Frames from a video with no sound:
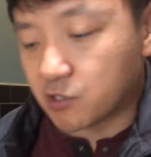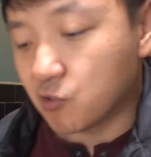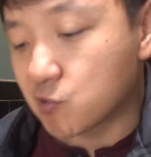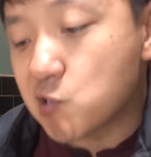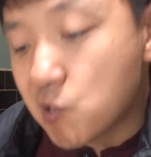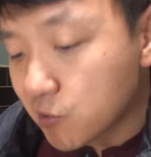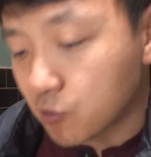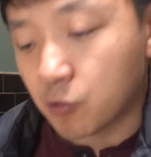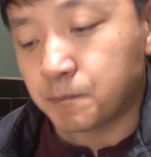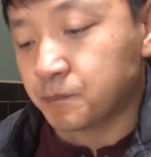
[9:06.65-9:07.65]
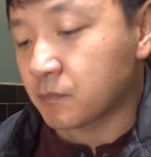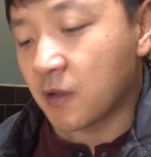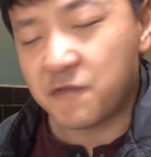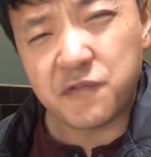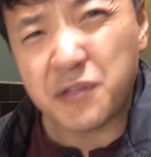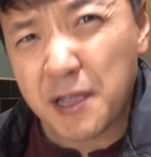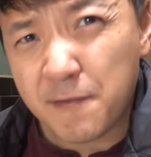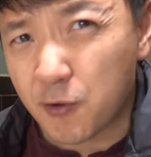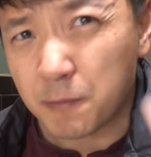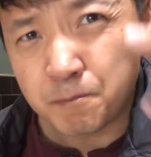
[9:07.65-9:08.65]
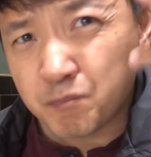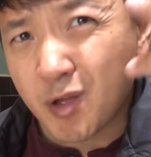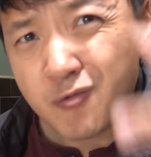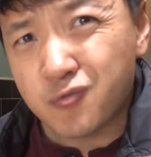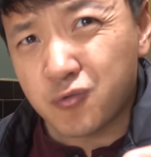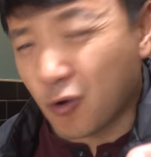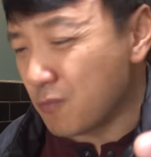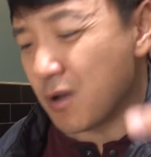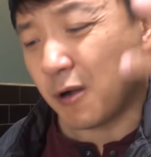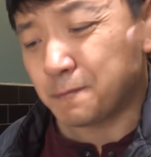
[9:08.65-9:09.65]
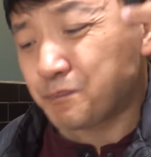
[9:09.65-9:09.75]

So color, flavor, aroma,